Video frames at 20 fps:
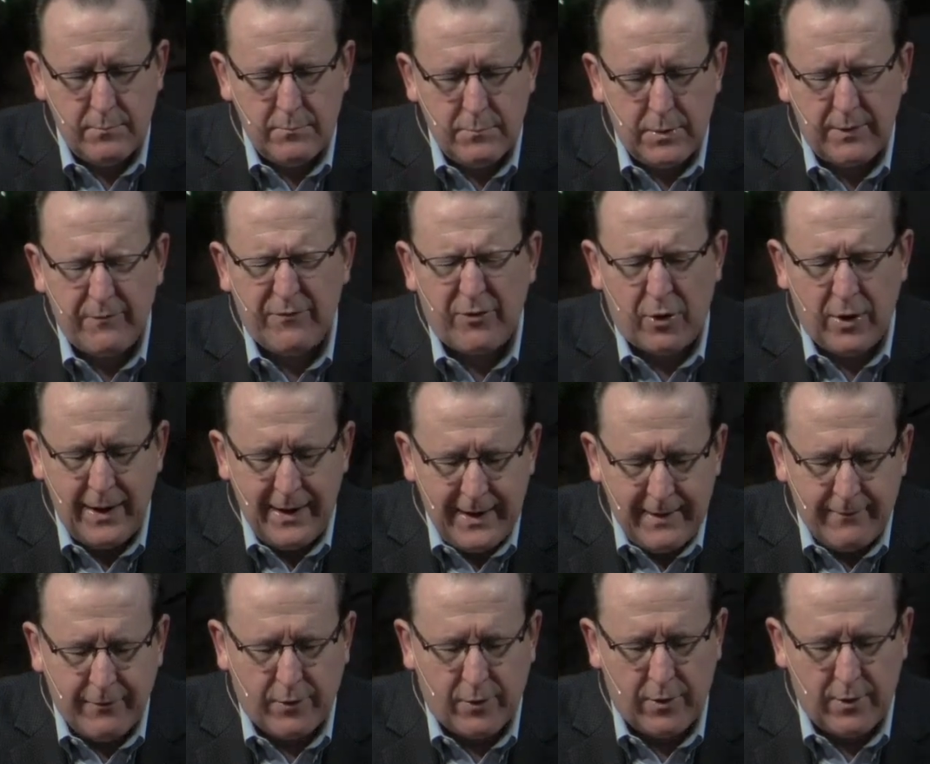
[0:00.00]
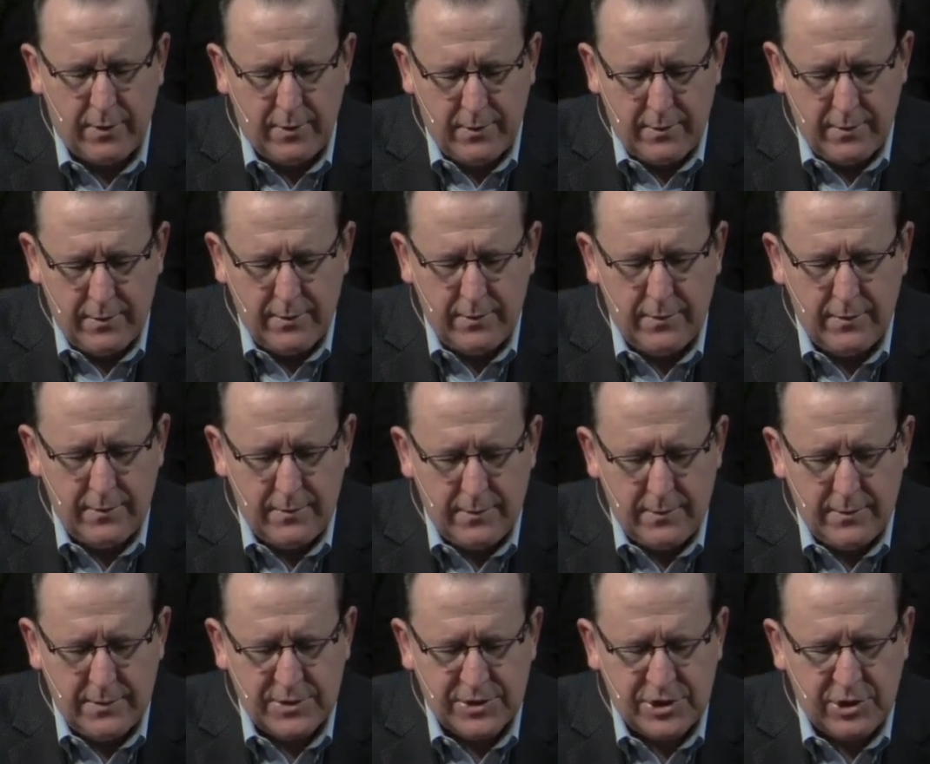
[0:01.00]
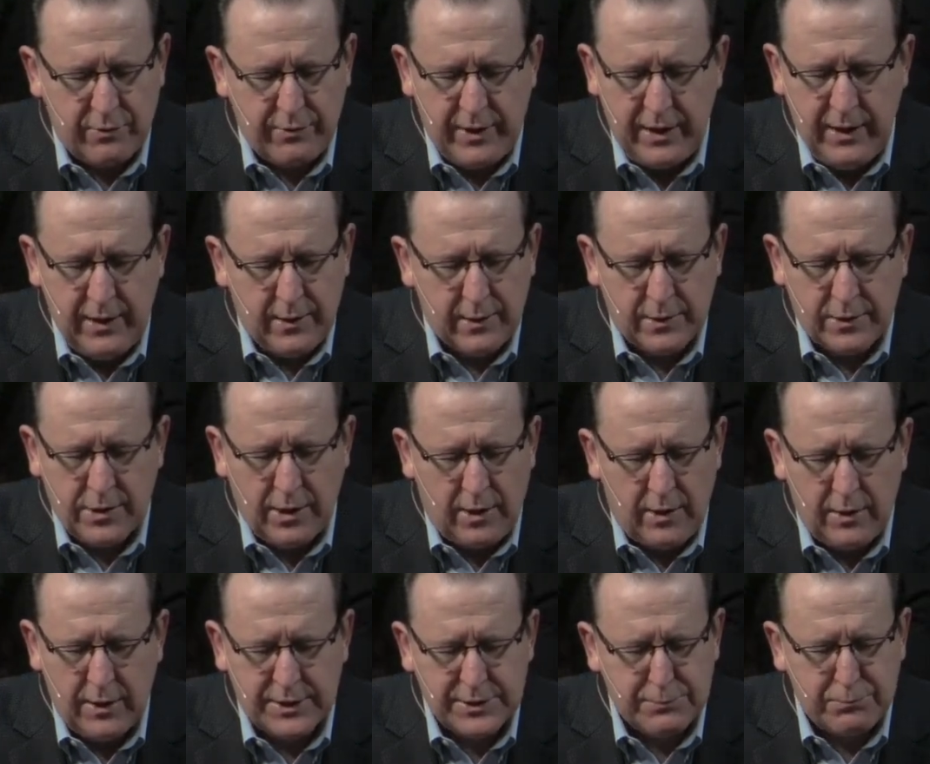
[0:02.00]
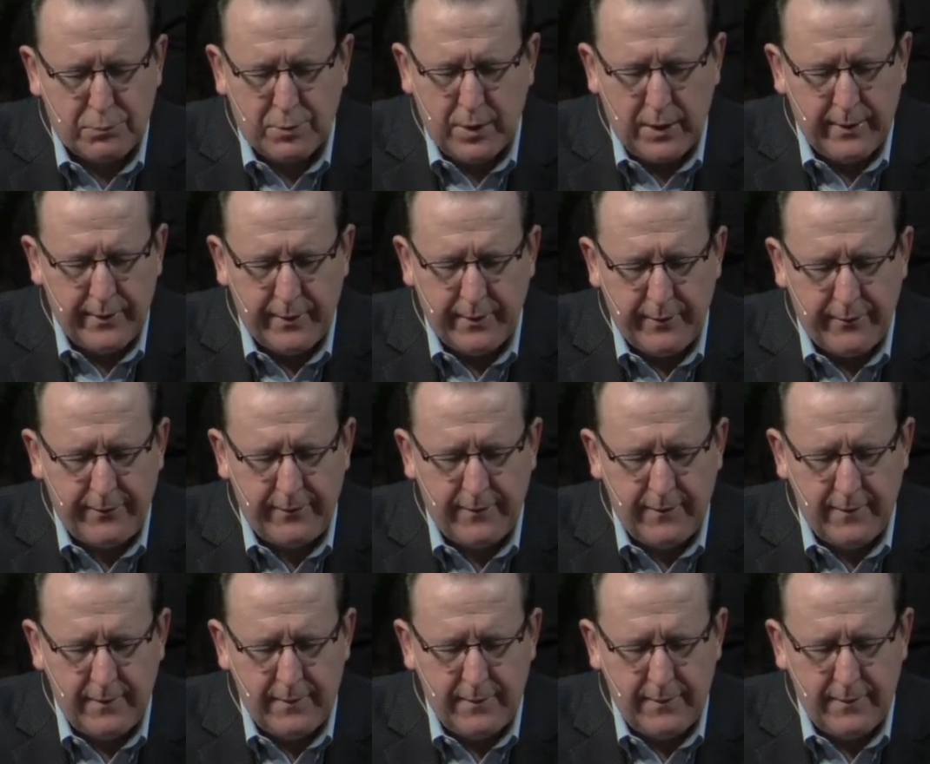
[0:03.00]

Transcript: but forever, so that he could call us brothers.